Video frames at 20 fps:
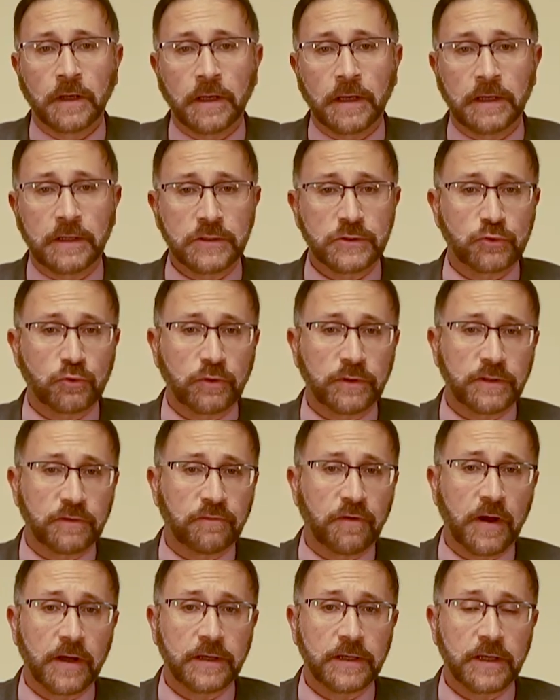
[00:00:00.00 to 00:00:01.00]
It is
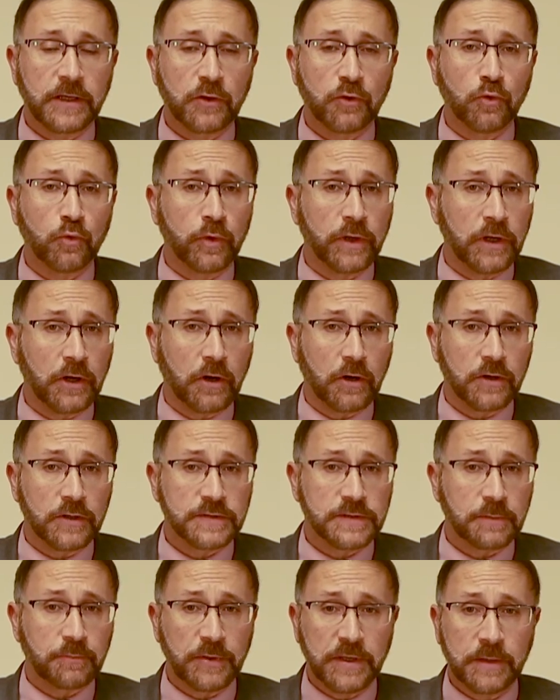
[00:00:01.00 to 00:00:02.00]
redefining who we are
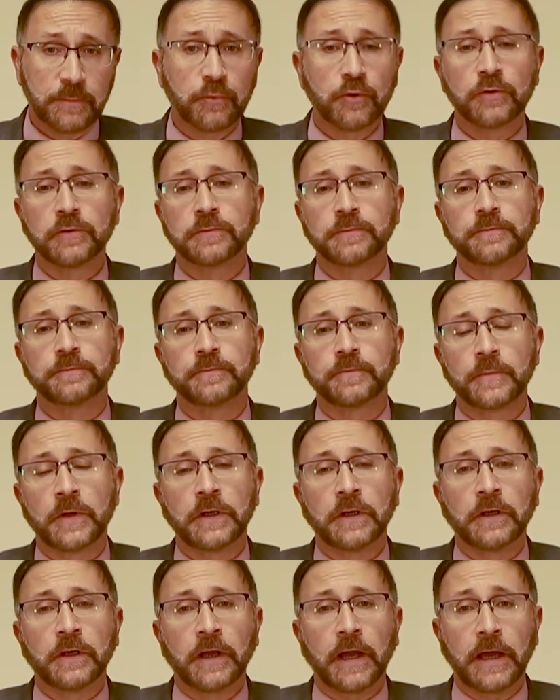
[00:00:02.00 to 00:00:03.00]
as a people
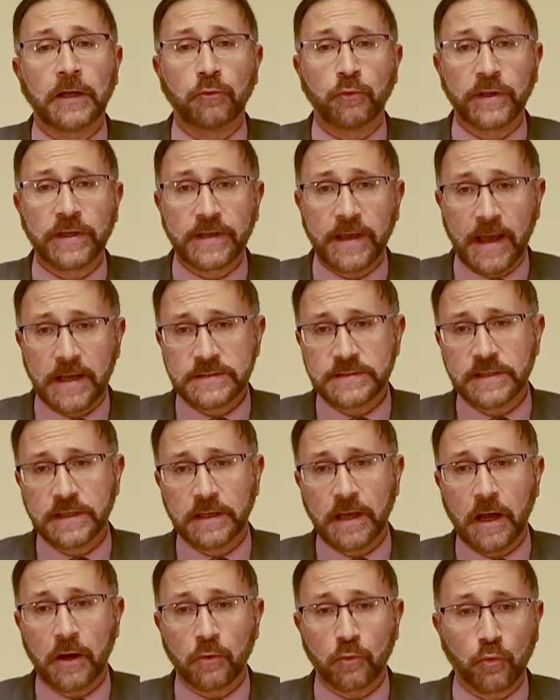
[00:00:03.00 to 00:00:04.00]
and recasting
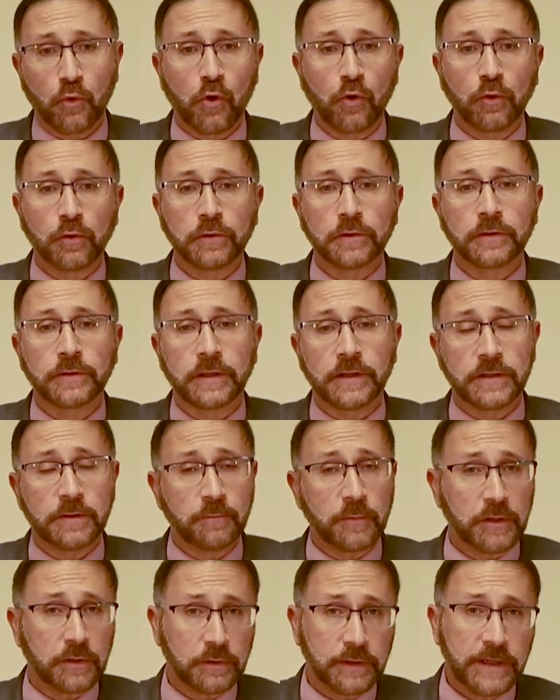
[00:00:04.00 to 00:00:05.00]
our role in the
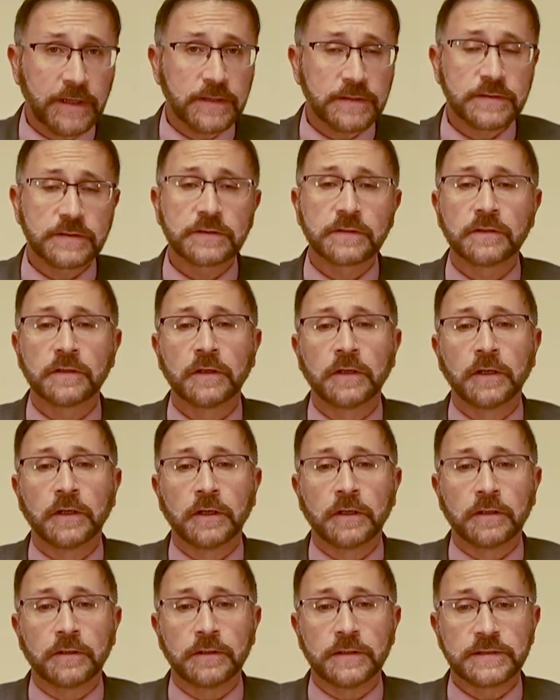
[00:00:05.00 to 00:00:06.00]
Middle East,
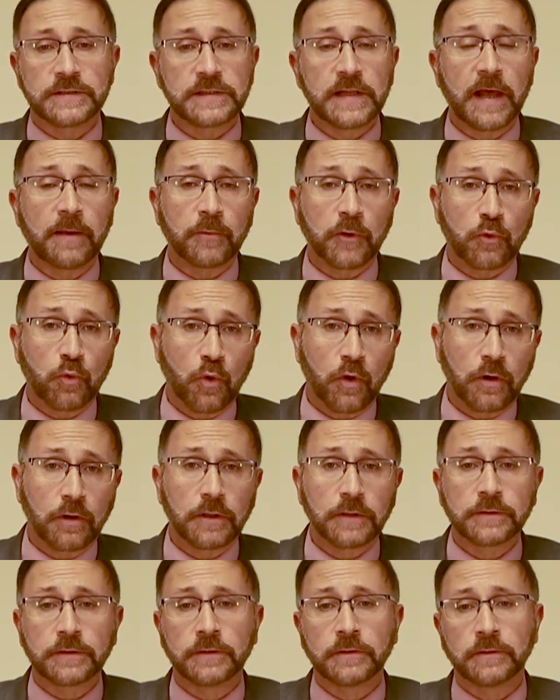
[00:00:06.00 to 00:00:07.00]
the Islamic
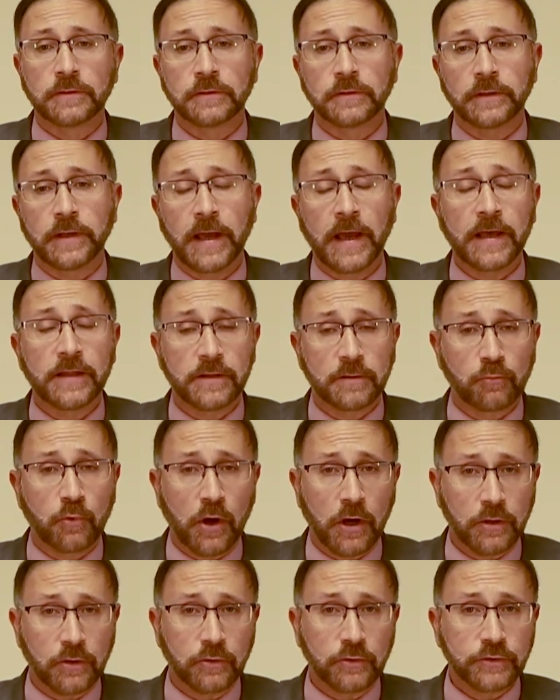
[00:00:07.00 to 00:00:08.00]
world, and the
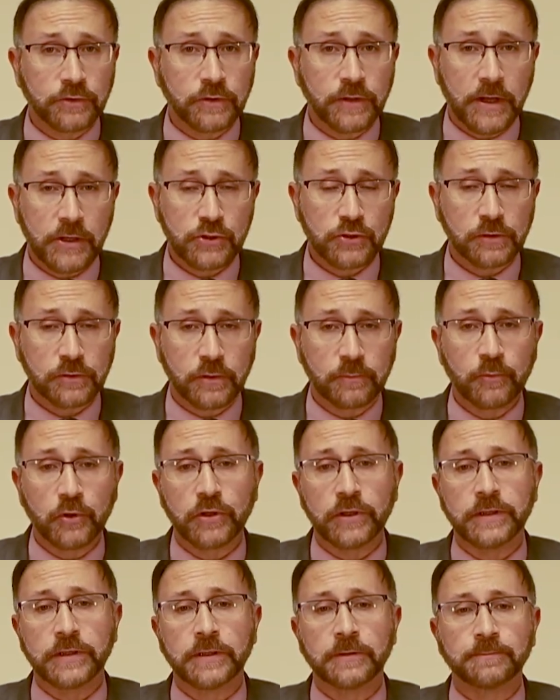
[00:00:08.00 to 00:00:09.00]
broader international
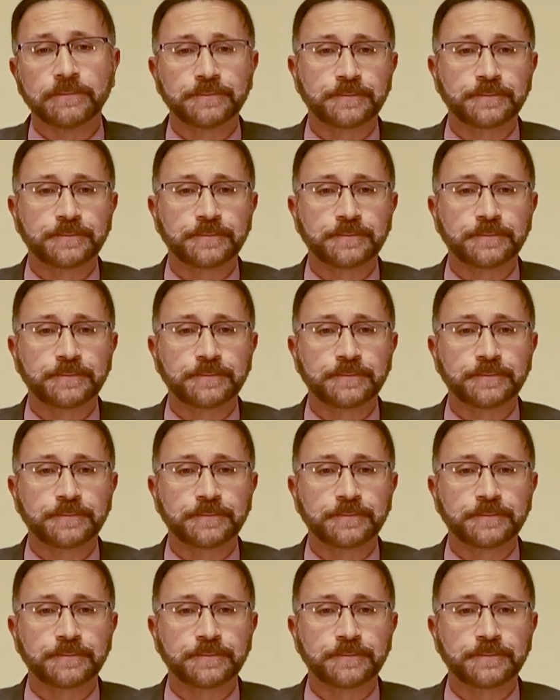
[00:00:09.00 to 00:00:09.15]
community.